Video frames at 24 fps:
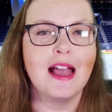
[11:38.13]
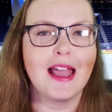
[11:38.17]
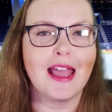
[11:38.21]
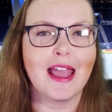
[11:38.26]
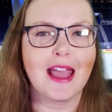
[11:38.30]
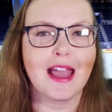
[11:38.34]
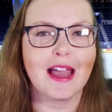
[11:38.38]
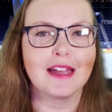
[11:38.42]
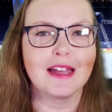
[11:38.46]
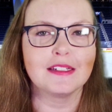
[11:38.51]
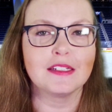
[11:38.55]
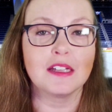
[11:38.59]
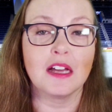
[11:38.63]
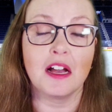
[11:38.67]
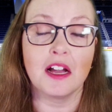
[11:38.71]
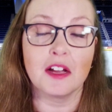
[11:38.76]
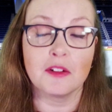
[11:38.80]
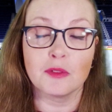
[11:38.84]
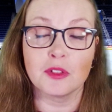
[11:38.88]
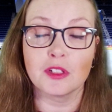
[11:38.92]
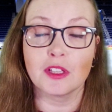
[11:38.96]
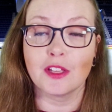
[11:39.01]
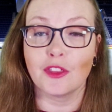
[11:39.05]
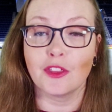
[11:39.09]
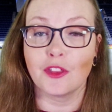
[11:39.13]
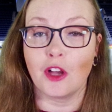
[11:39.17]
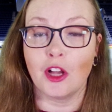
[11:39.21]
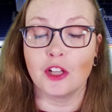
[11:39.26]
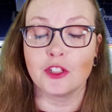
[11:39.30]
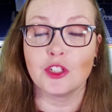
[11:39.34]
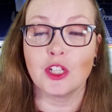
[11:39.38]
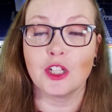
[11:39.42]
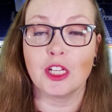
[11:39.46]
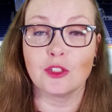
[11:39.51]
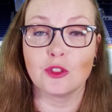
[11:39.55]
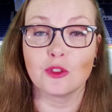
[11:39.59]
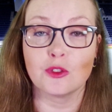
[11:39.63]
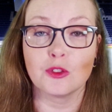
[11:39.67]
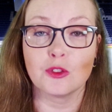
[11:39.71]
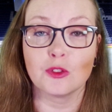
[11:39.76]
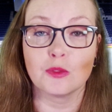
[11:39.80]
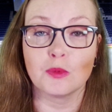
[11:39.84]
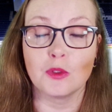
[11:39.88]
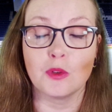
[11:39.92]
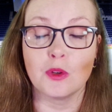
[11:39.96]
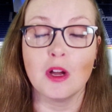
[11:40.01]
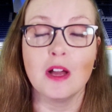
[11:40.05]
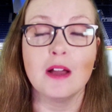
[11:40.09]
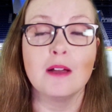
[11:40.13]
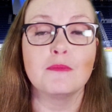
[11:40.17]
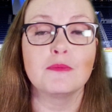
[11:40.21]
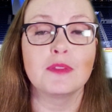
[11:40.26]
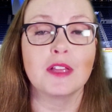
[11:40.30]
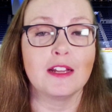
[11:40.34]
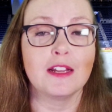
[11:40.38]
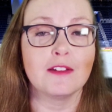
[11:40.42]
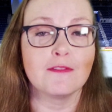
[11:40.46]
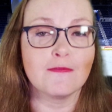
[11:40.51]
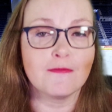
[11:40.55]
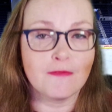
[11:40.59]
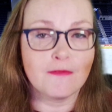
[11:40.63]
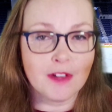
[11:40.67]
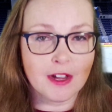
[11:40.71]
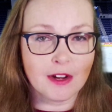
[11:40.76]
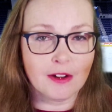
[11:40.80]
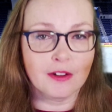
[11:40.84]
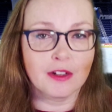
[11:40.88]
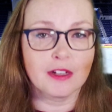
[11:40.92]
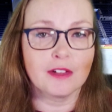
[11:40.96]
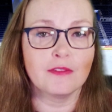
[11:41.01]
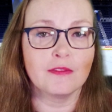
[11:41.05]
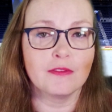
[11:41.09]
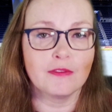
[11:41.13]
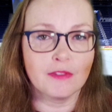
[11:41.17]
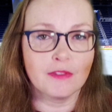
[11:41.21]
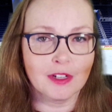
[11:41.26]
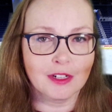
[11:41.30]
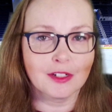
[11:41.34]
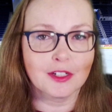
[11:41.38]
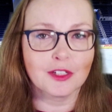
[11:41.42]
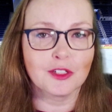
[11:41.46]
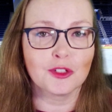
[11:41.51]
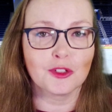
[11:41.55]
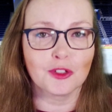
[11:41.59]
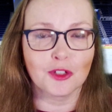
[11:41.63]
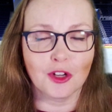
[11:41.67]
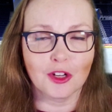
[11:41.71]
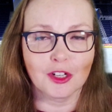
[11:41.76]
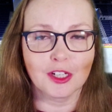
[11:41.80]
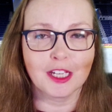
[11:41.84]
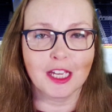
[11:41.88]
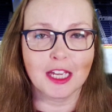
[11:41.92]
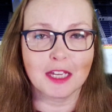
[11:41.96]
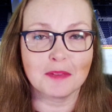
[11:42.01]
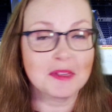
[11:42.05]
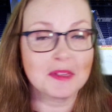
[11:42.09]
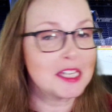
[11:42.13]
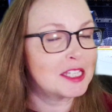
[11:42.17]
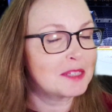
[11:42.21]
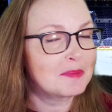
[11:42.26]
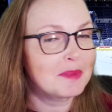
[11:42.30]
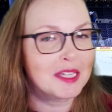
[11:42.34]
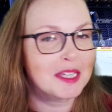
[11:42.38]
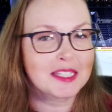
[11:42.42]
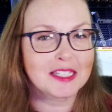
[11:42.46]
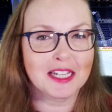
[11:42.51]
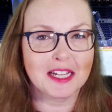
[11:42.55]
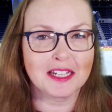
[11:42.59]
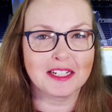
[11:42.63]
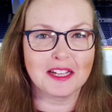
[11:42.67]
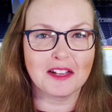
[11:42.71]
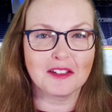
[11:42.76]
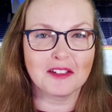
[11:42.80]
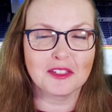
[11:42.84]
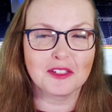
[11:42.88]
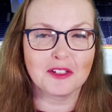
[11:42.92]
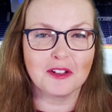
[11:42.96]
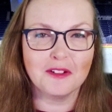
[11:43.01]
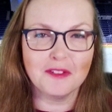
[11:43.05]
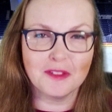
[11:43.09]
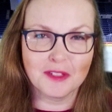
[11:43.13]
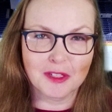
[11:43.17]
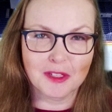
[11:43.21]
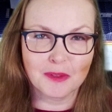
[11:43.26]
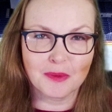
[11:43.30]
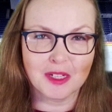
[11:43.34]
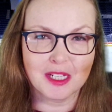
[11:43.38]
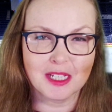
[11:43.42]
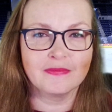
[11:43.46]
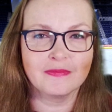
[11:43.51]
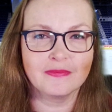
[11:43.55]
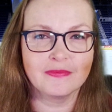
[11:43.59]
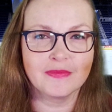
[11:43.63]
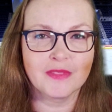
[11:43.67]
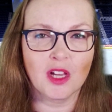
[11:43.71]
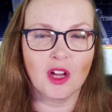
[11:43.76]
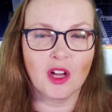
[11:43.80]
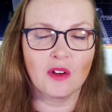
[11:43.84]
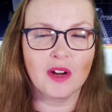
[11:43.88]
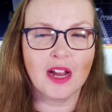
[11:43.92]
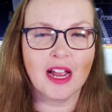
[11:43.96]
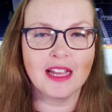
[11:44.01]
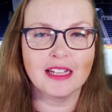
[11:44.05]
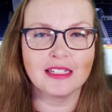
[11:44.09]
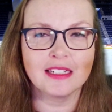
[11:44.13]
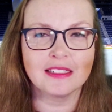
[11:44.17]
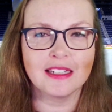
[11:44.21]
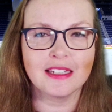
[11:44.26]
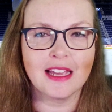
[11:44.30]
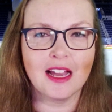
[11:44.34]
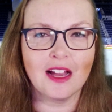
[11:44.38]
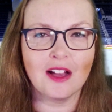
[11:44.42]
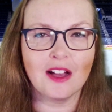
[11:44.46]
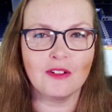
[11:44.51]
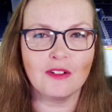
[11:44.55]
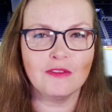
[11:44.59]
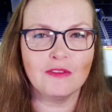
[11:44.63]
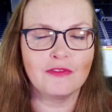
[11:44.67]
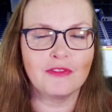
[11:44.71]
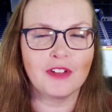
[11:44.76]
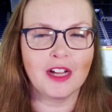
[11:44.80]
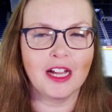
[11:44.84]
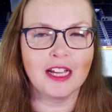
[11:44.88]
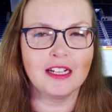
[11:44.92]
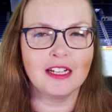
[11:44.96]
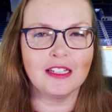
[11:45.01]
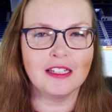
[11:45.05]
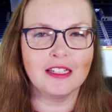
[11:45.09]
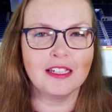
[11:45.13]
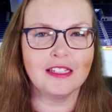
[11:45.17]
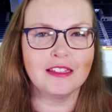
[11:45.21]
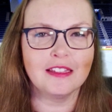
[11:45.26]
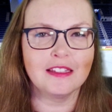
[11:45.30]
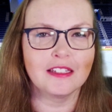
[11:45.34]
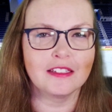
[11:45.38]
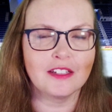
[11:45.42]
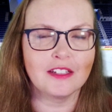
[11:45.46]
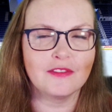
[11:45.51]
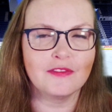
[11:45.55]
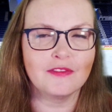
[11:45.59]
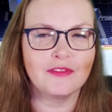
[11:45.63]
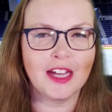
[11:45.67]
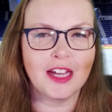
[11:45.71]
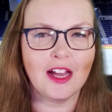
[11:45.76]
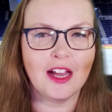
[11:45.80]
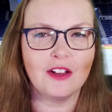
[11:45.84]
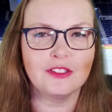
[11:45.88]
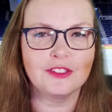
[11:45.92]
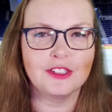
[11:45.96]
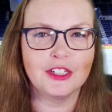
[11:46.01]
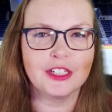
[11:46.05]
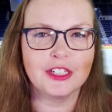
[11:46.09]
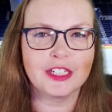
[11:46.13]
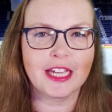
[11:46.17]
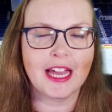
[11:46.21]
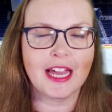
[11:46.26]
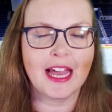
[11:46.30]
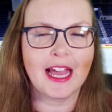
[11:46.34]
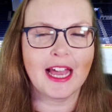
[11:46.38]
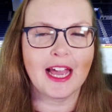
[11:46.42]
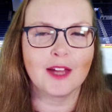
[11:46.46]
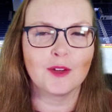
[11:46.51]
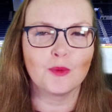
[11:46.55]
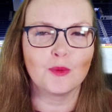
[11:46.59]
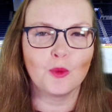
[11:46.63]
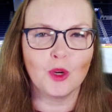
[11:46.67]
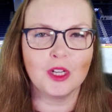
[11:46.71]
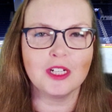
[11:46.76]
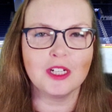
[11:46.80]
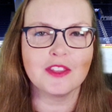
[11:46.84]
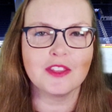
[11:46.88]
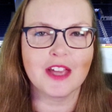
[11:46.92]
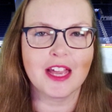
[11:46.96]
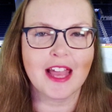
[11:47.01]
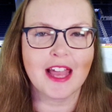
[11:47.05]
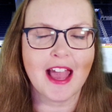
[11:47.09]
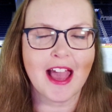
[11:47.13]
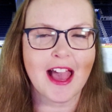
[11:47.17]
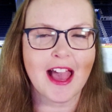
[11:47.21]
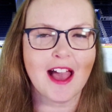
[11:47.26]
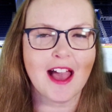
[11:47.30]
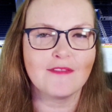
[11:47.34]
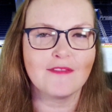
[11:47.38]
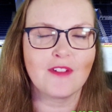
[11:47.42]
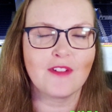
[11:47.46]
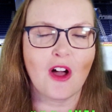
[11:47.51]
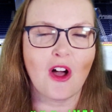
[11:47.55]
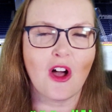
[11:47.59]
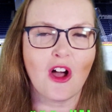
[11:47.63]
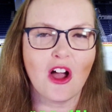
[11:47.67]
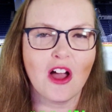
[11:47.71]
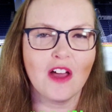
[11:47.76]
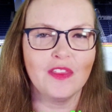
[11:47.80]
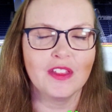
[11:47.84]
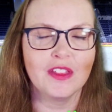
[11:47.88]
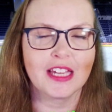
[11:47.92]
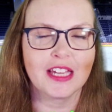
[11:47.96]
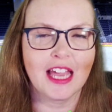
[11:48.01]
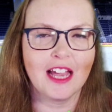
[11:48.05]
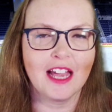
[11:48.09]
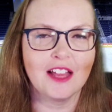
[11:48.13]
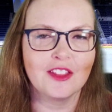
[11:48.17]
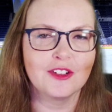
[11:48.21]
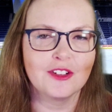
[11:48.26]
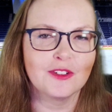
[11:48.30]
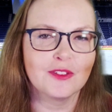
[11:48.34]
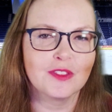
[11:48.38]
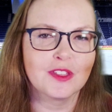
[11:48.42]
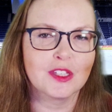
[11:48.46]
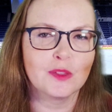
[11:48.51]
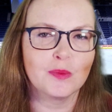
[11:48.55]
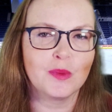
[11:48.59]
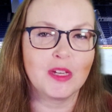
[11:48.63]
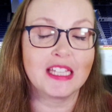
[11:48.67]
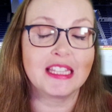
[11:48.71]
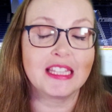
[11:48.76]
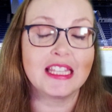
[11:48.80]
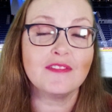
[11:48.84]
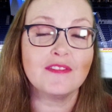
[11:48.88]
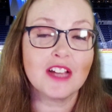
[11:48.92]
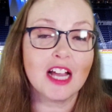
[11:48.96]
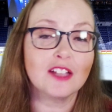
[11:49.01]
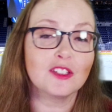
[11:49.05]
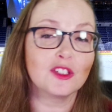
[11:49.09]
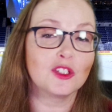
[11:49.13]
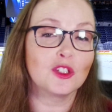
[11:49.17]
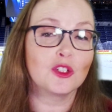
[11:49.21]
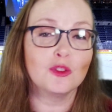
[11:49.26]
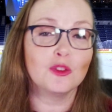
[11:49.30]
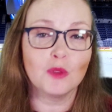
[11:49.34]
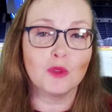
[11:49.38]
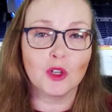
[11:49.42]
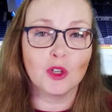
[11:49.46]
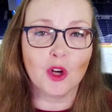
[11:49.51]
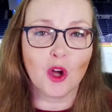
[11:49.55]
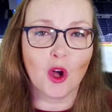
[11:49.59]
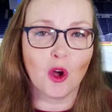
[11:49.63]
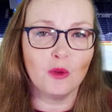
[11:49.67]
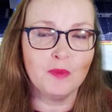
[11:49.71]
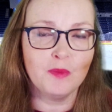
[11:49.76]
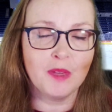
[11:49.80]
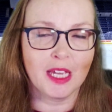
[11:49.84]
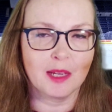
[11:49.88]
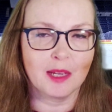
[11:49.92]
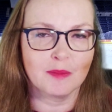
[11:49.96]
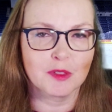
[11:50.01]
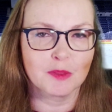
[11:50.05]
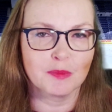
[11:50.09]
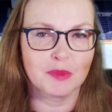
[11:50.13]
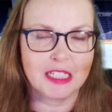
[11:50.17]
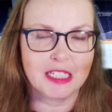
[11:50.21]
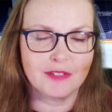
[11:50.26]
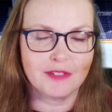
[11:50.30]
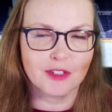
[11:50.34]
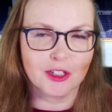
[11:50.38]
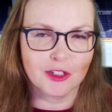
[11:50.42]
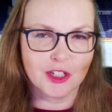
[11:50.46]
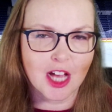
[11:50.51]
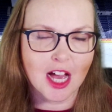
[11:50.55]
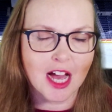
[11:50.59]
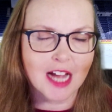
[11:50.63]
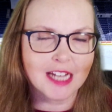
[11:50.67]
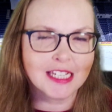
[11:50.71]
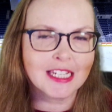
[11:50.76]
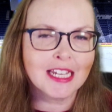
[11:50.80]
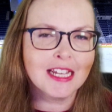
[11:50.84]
And I really thought Jaden Struble played a very, very strong game. He's my standout star this week. All right, now finally, the Laval Look Ahead. What do they have on the calendar this week? They've got two more home games, believe it or not,